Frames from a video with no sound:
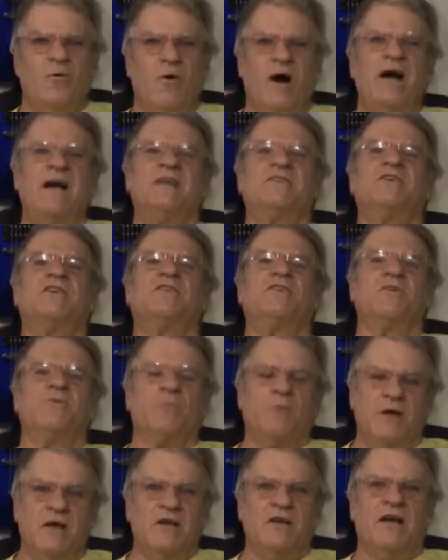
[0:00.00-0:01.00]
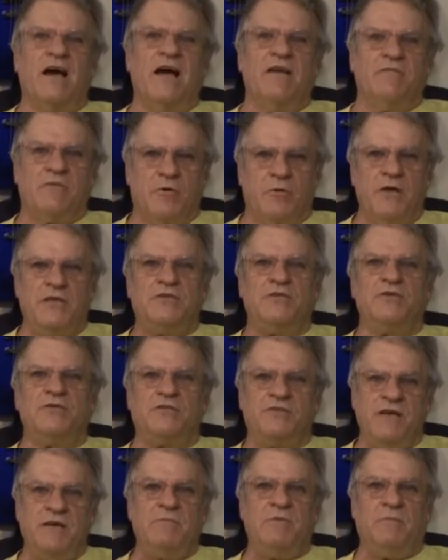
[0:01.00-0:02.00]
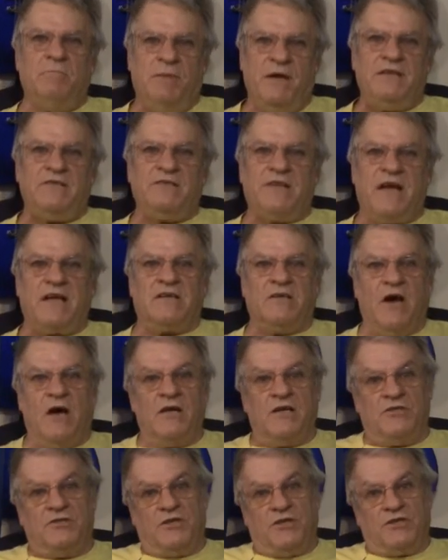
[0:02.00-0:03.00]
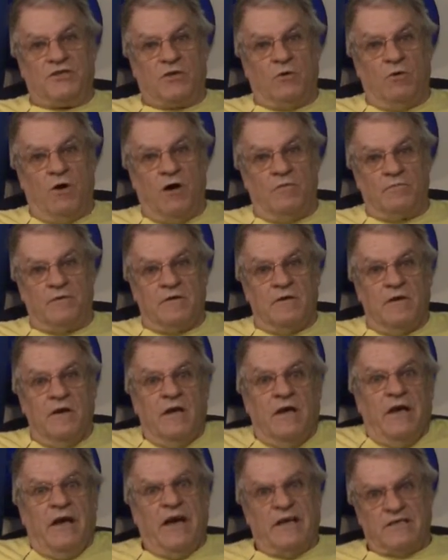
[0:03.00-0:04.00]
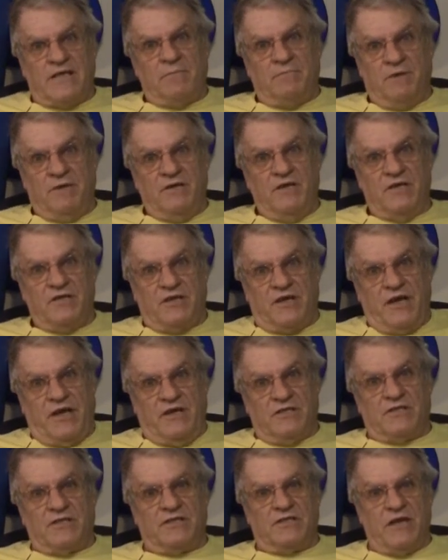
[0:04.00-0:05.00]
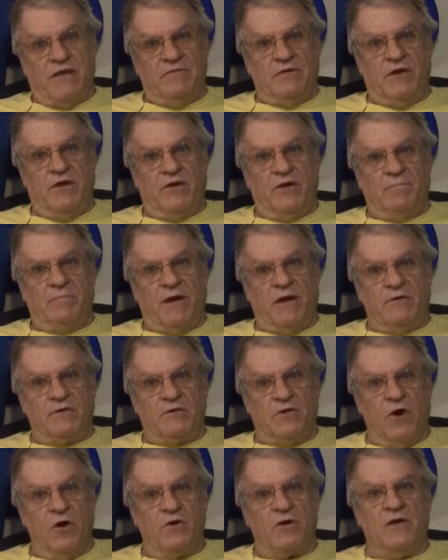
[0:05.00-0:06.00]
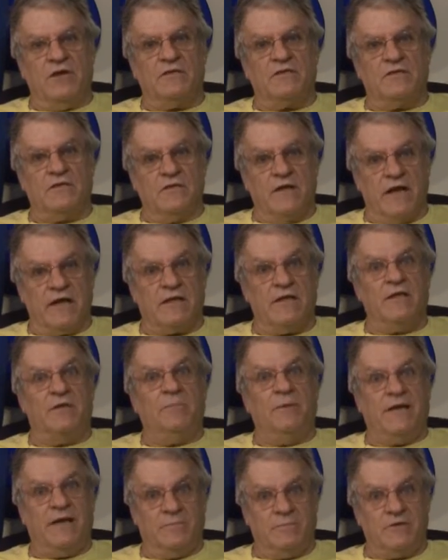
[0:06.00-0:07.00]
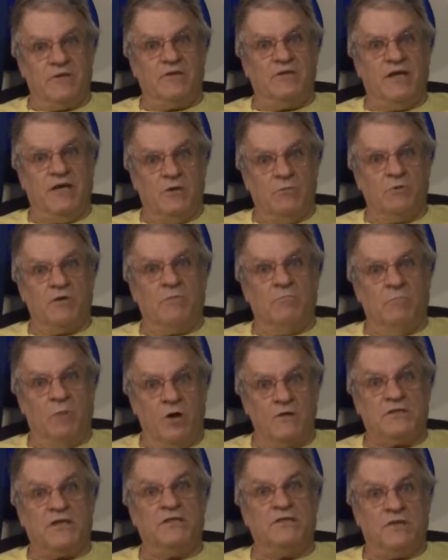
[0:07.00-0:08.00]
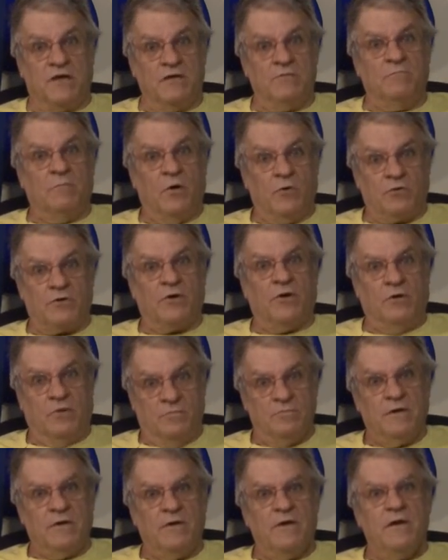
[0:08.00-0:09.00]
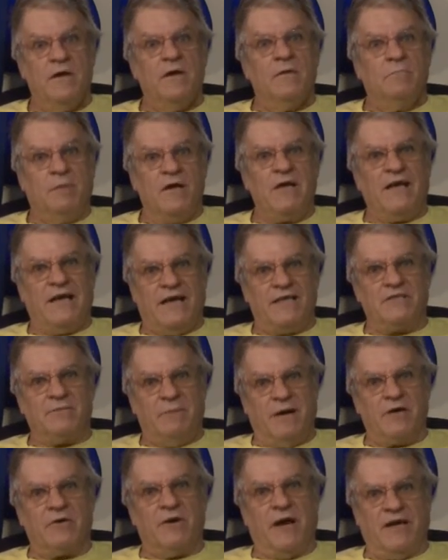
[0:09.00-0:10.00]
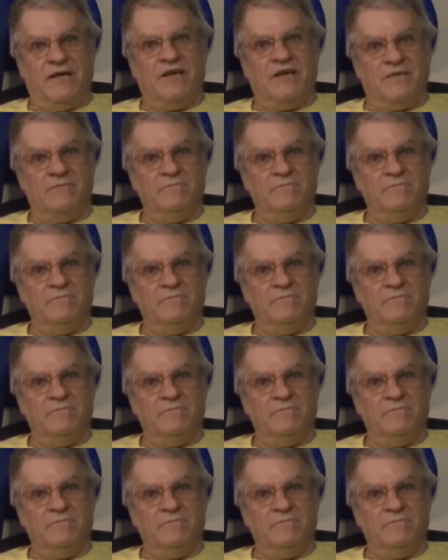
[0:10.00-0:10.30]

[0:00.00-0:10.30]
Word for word: Why is it that real-life creatures seem to beat technology so often? Except in this case, a 700-pound donkey isn't likely to be able to deal with a multi-ton motorhome. Billy has a better idea.